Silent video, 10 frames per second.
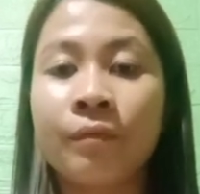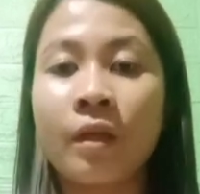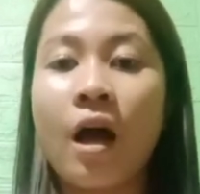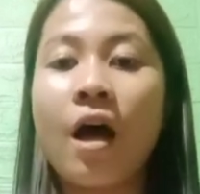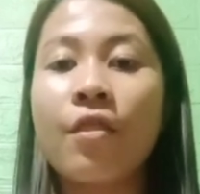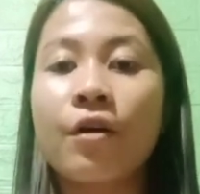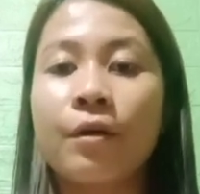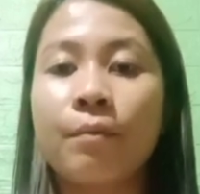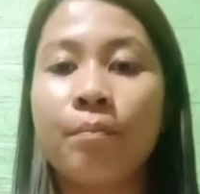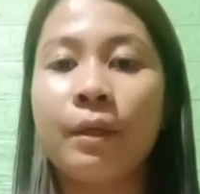other
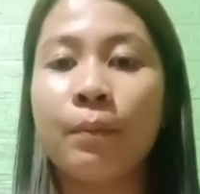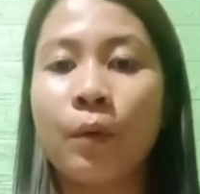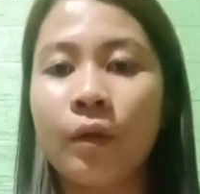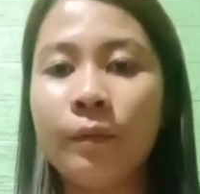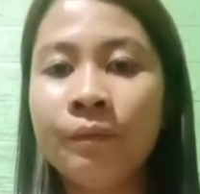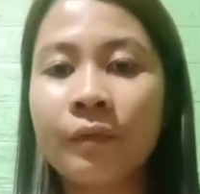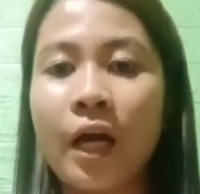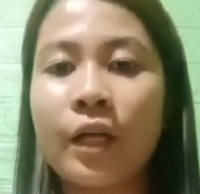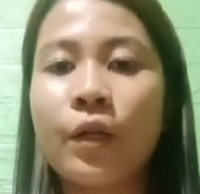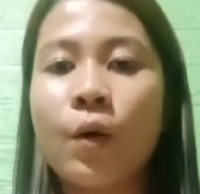people.
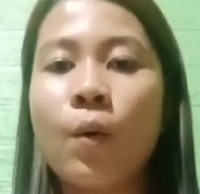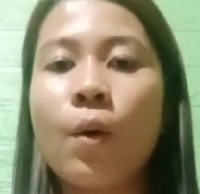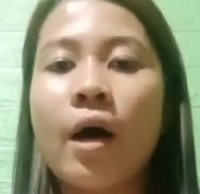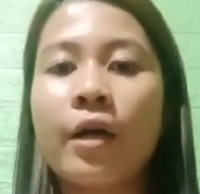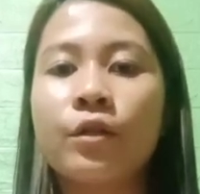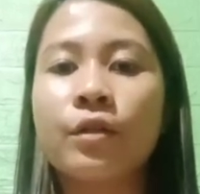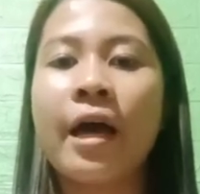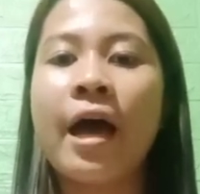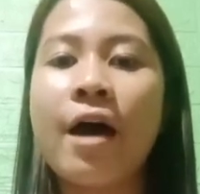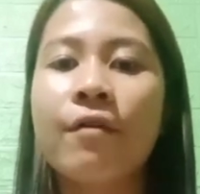I know I don't
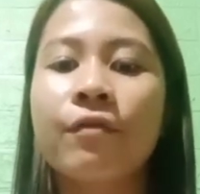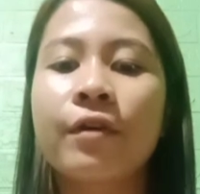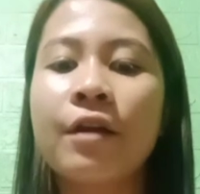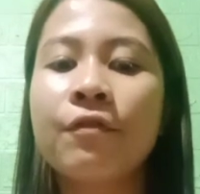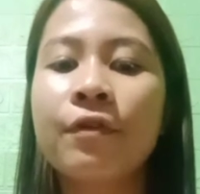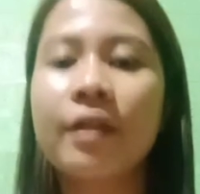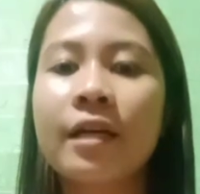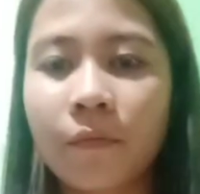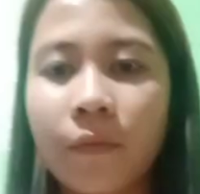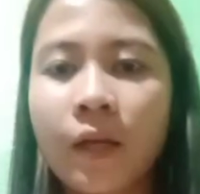have
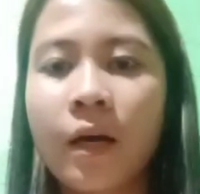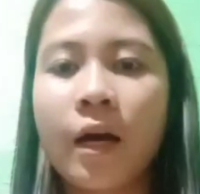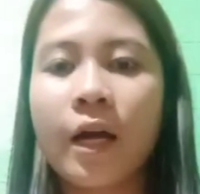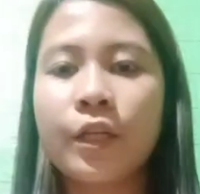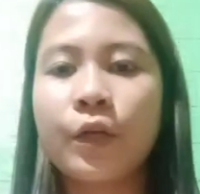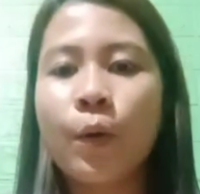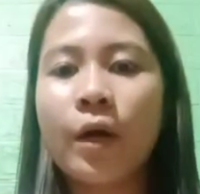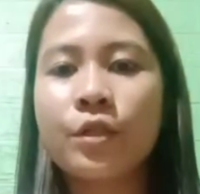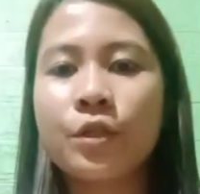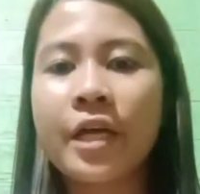confidence. I know I
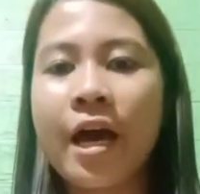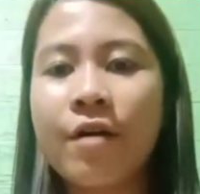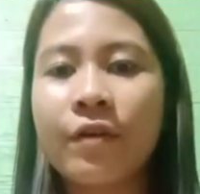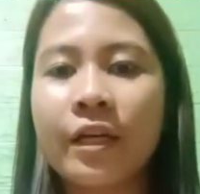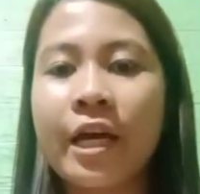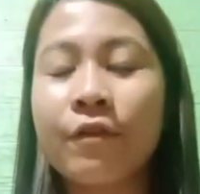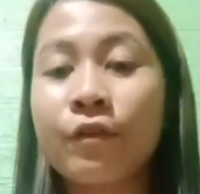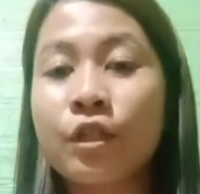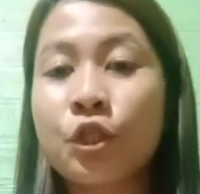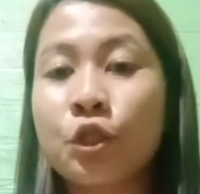don't have a
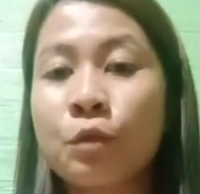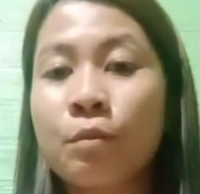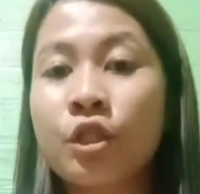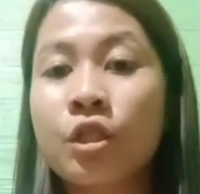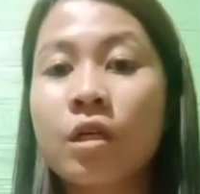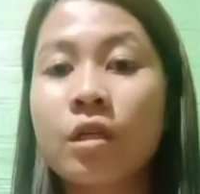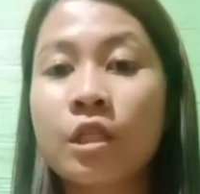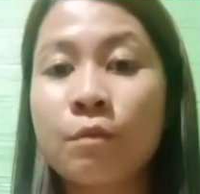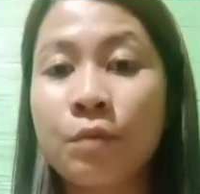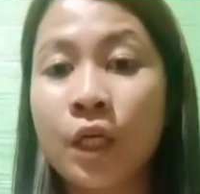confidence to
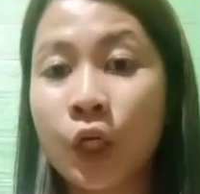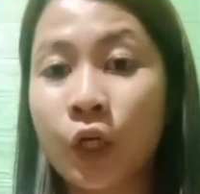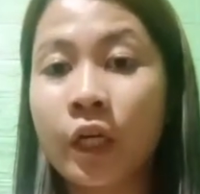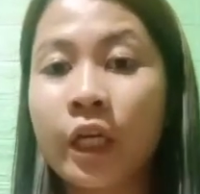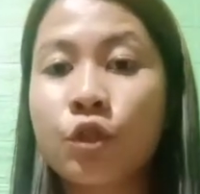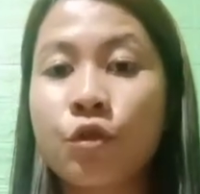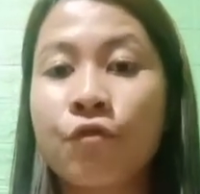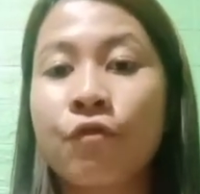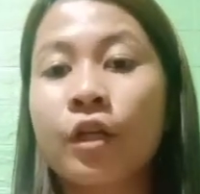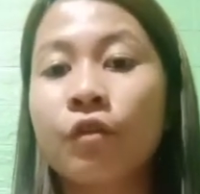speaker in
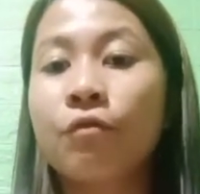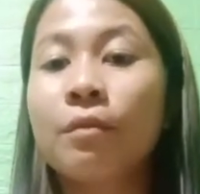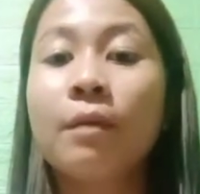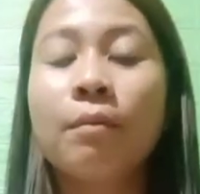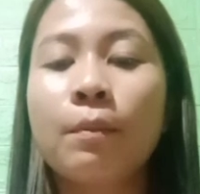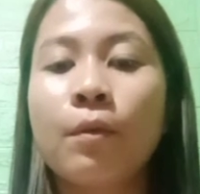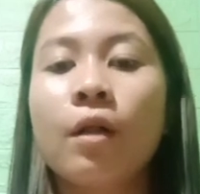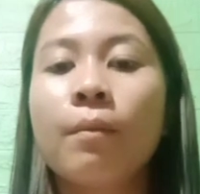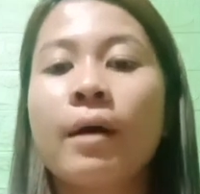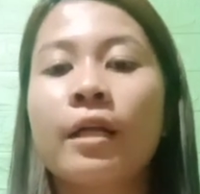front of many people,
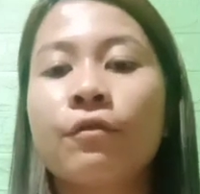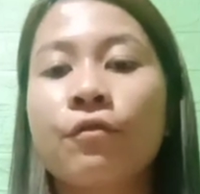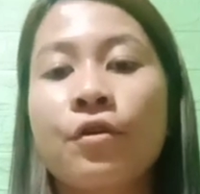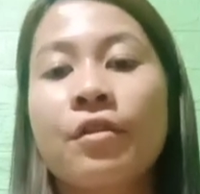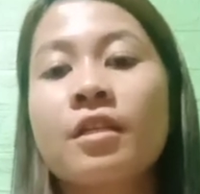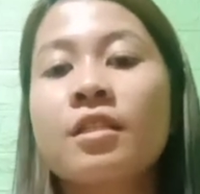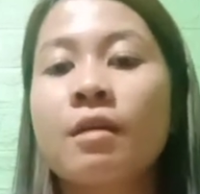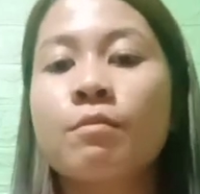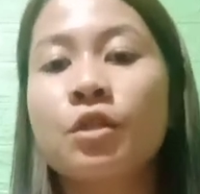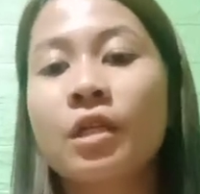but for this
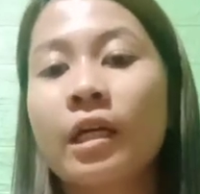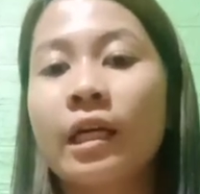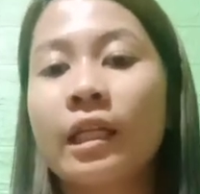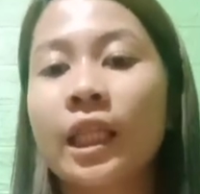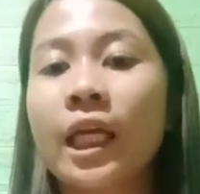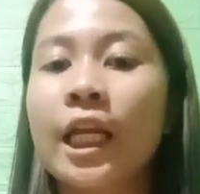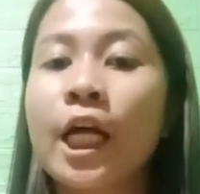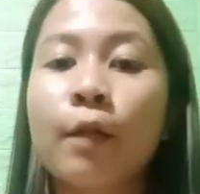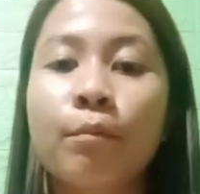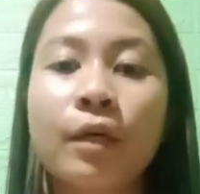subject, it can
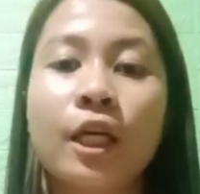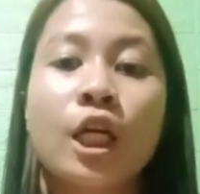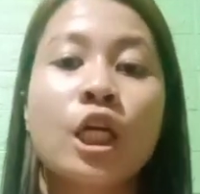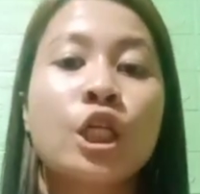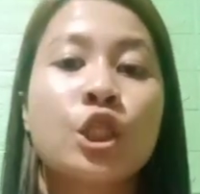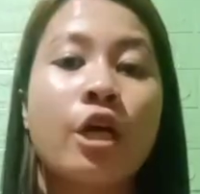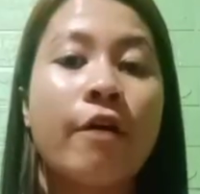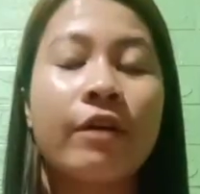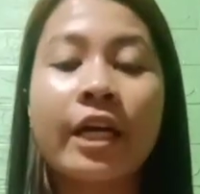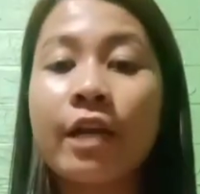help me to have
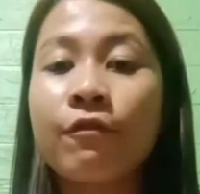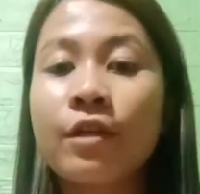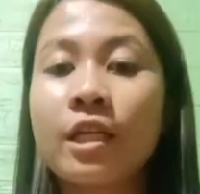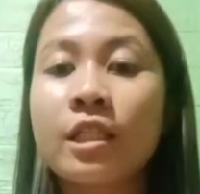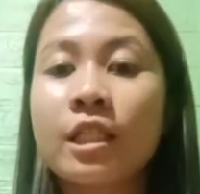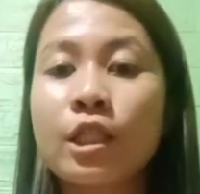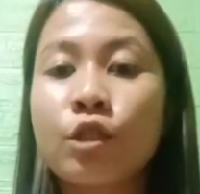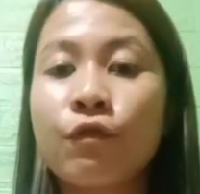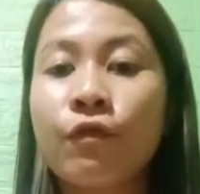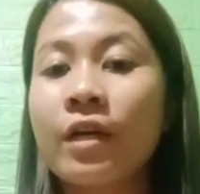a confidence and to
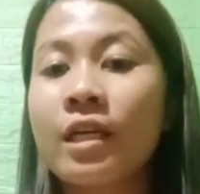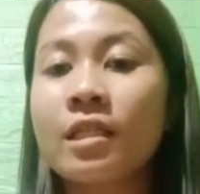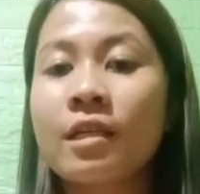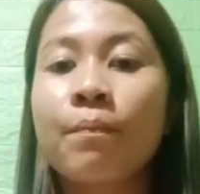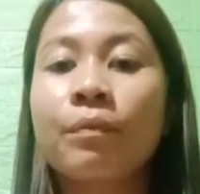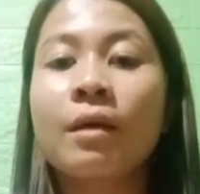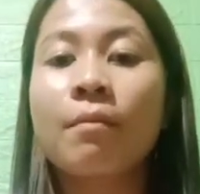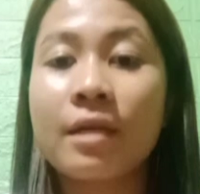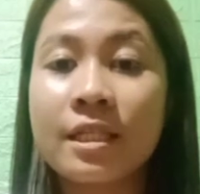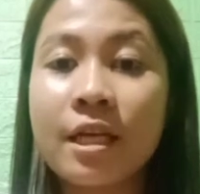face
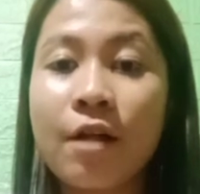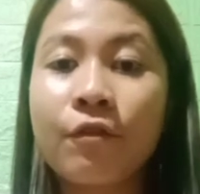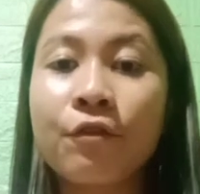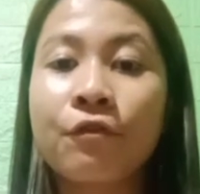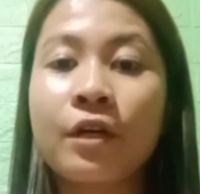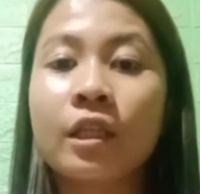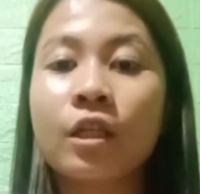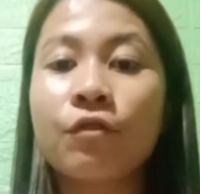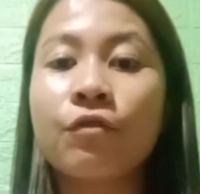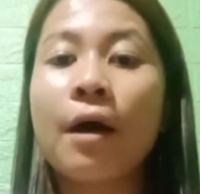myself in front
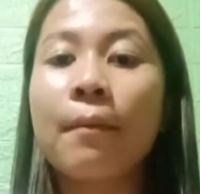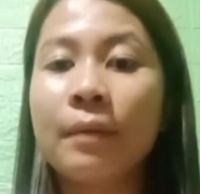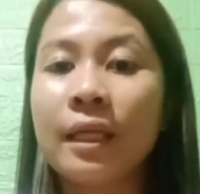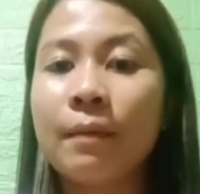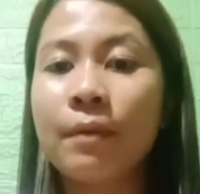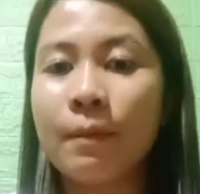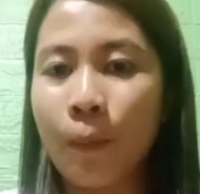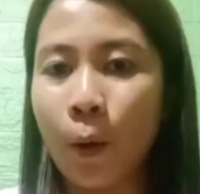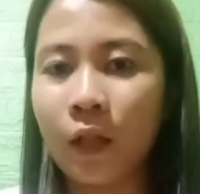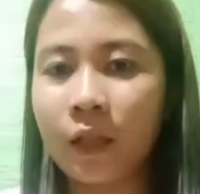of many people.